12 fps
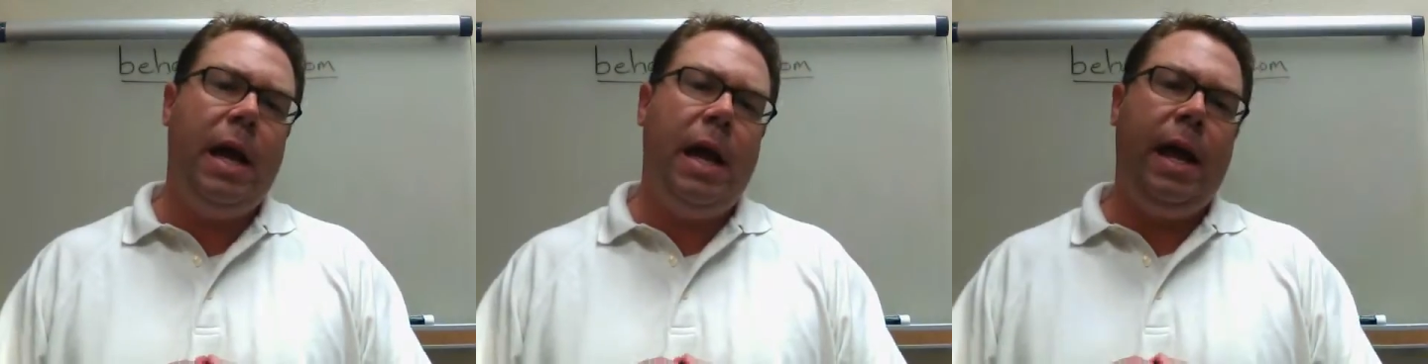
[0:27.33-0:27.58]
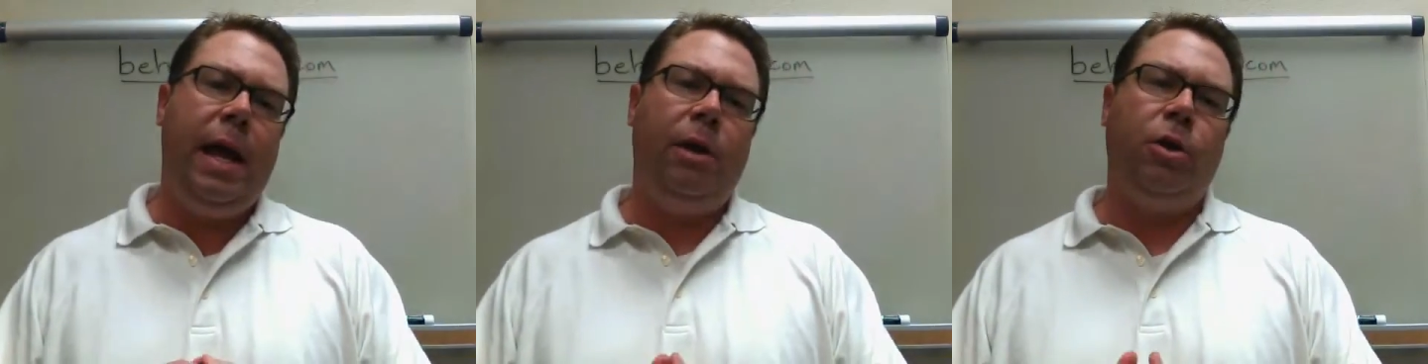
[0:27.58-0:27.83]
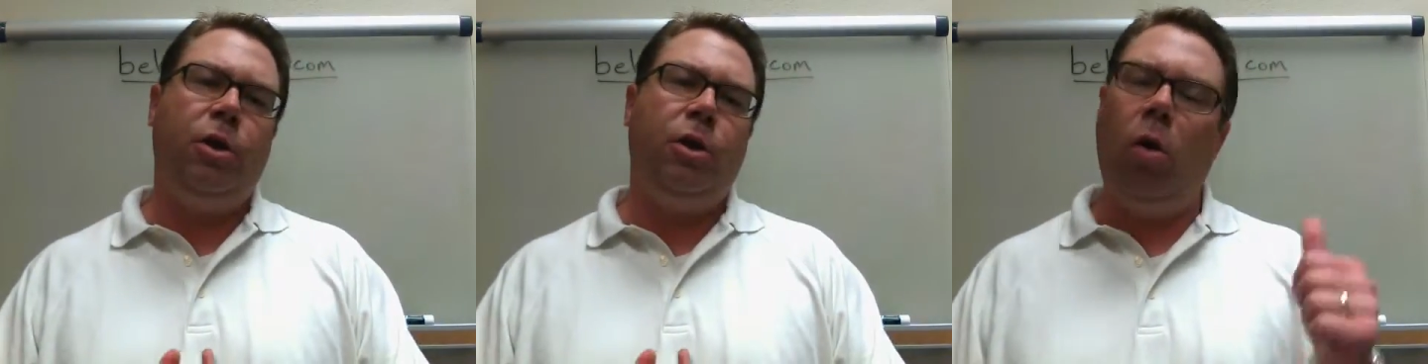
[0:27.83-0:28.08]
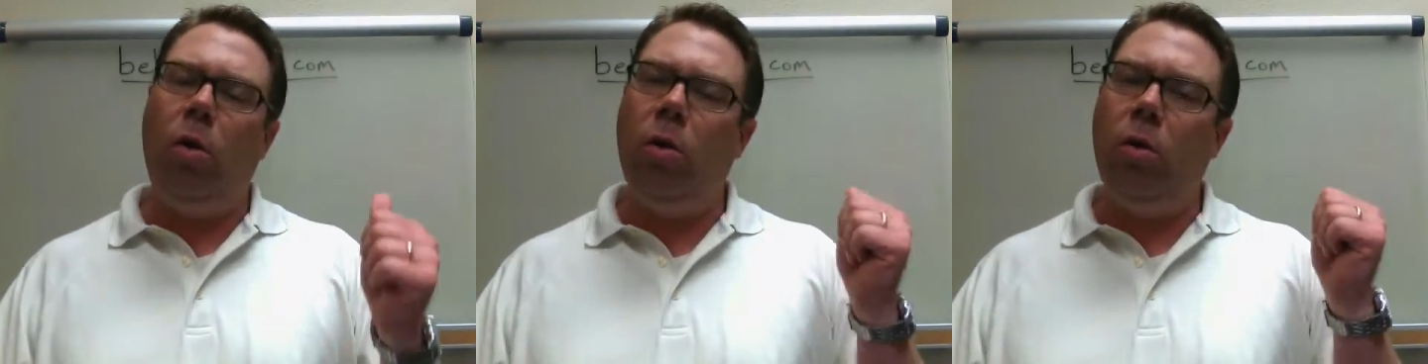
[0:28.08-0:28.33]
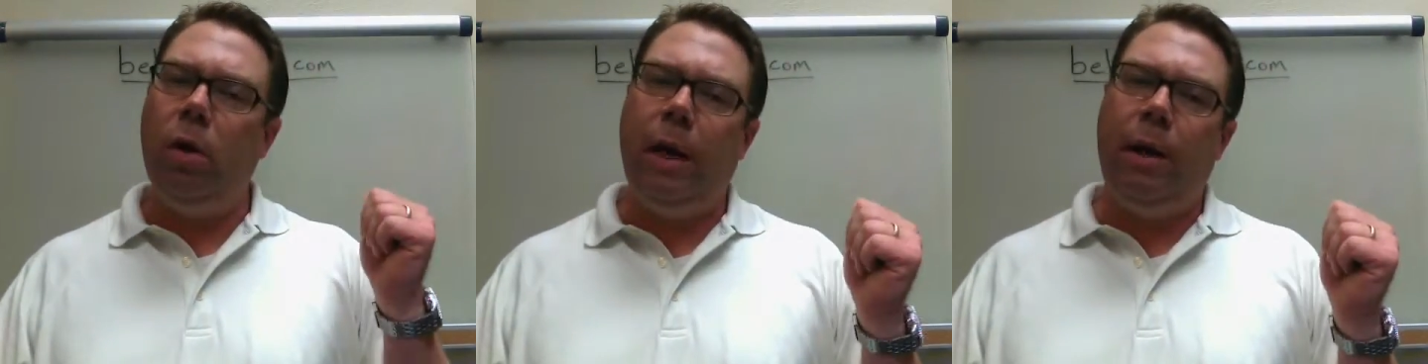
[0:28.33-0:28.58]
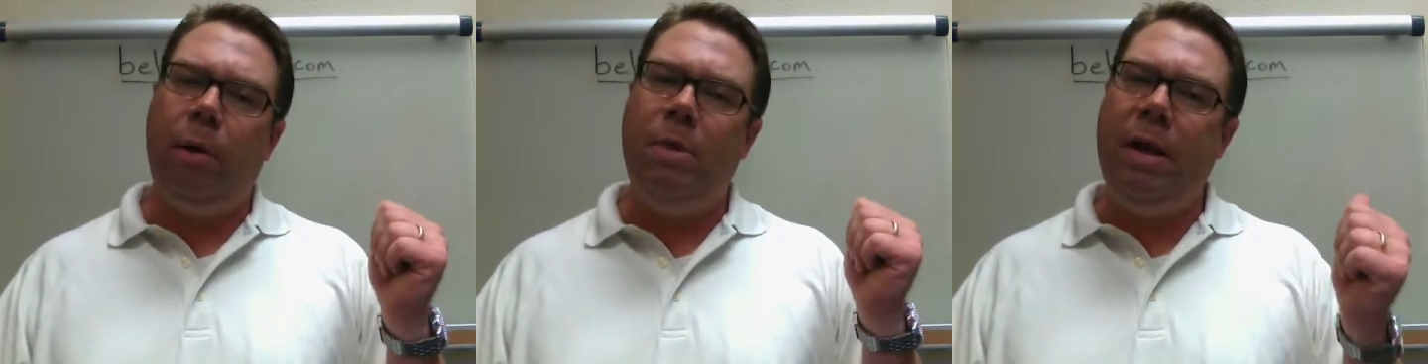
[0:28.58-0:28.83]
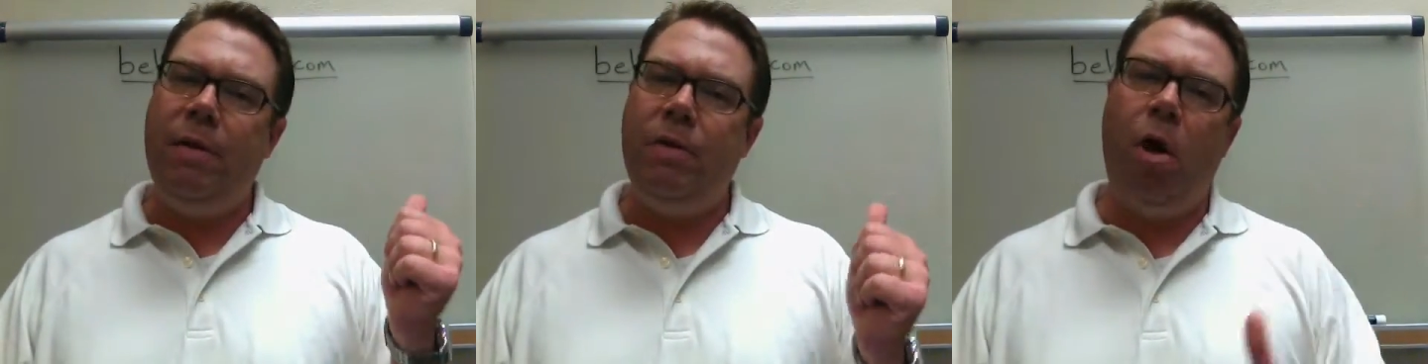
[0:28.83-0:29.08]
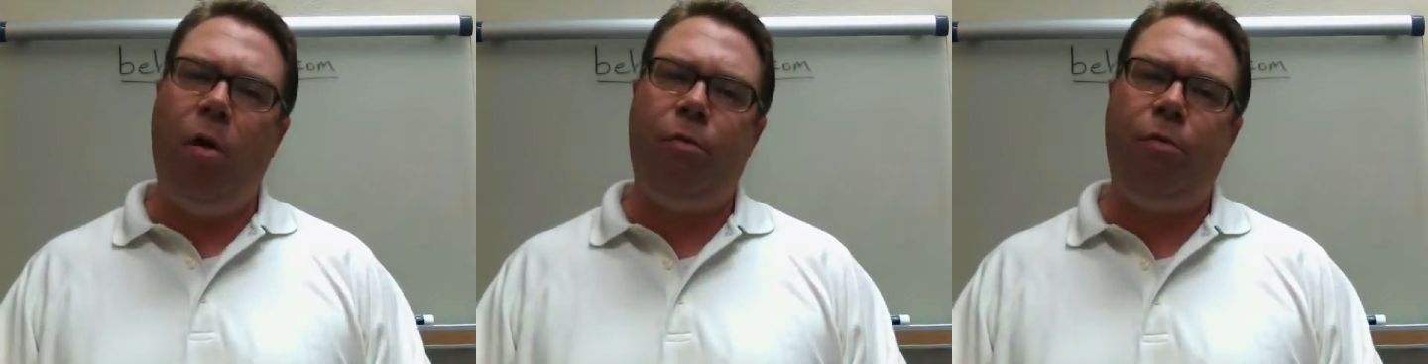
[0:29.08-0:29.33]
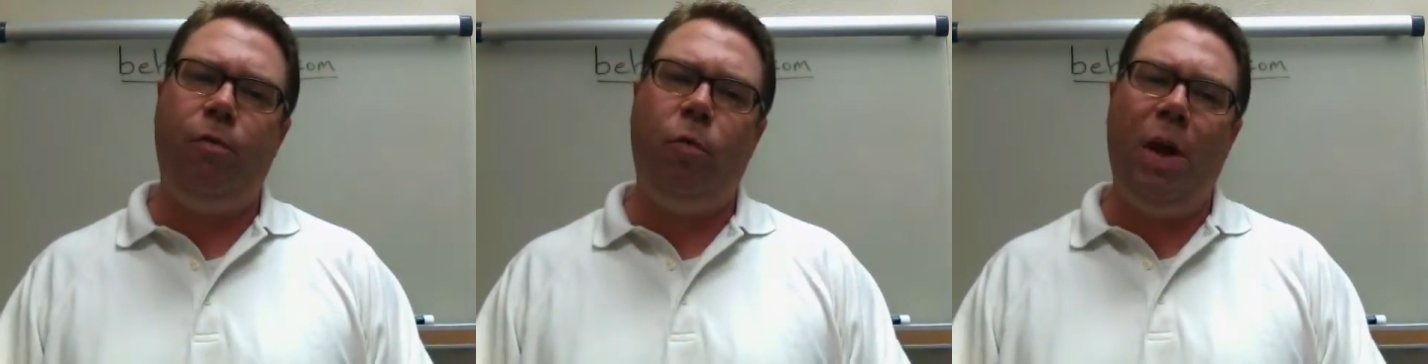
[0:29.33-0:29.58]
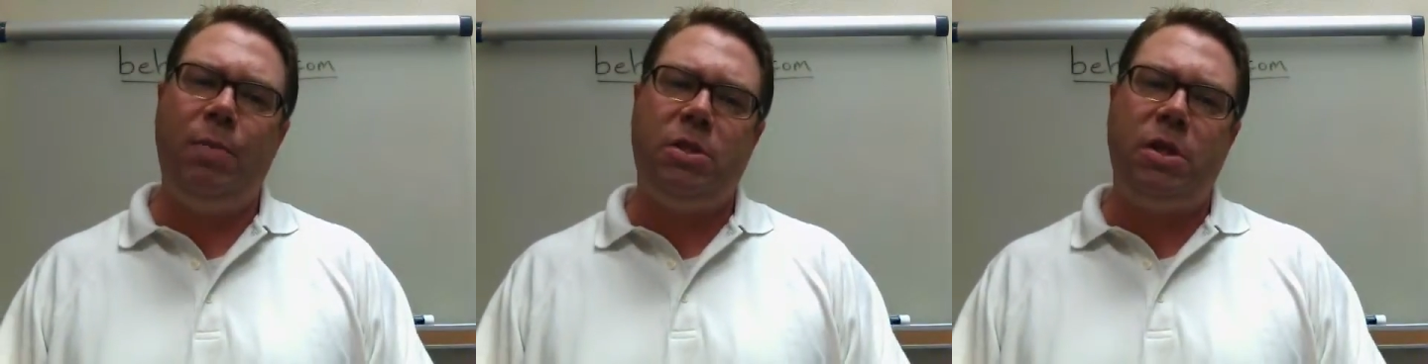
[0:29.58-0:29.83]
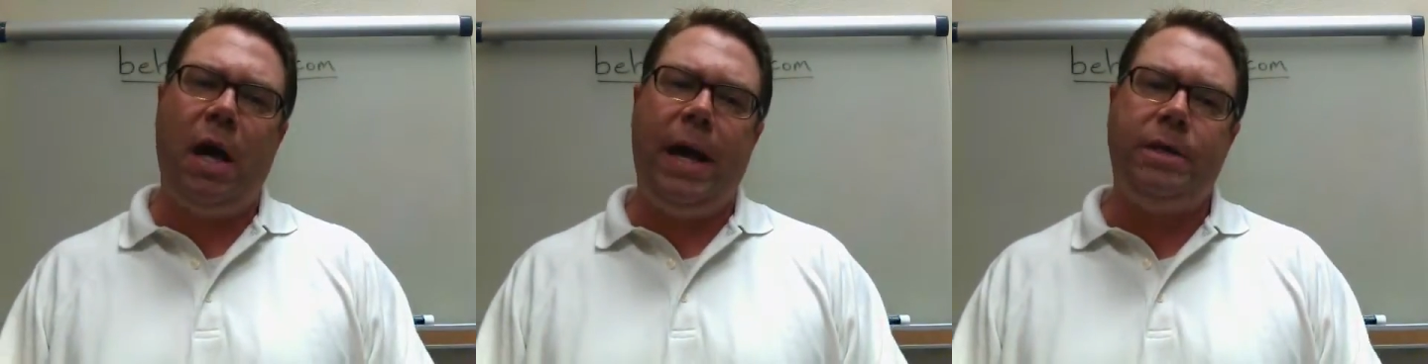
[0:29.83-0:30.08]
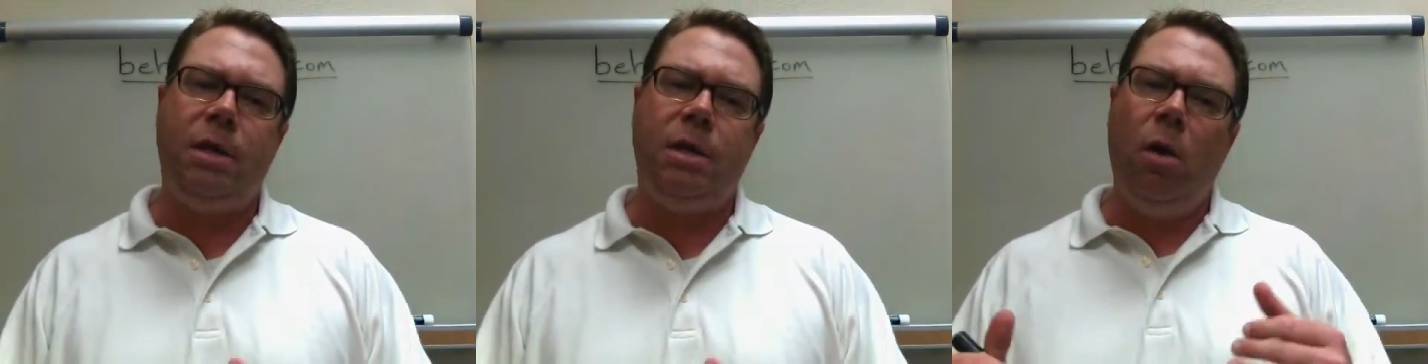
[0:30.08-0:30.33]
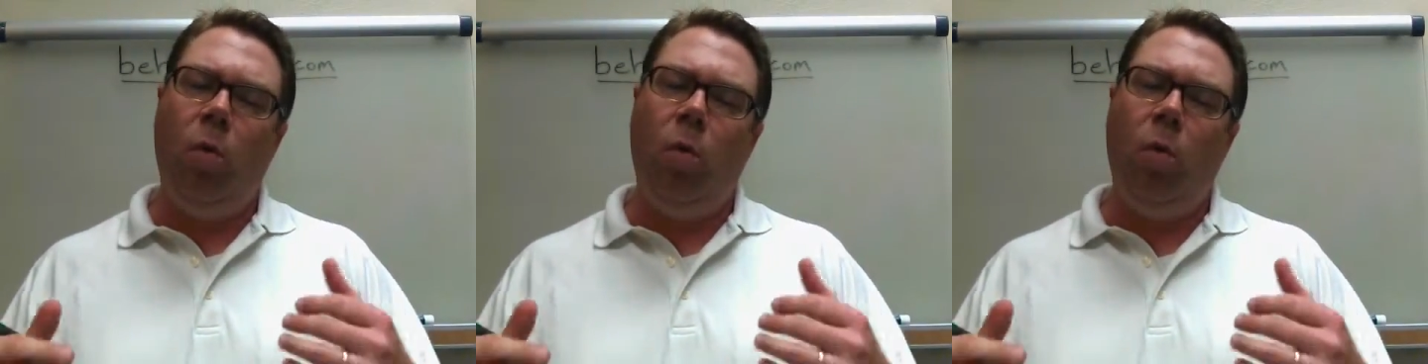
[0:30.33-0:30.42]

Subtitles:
And Carl, being the author of the website,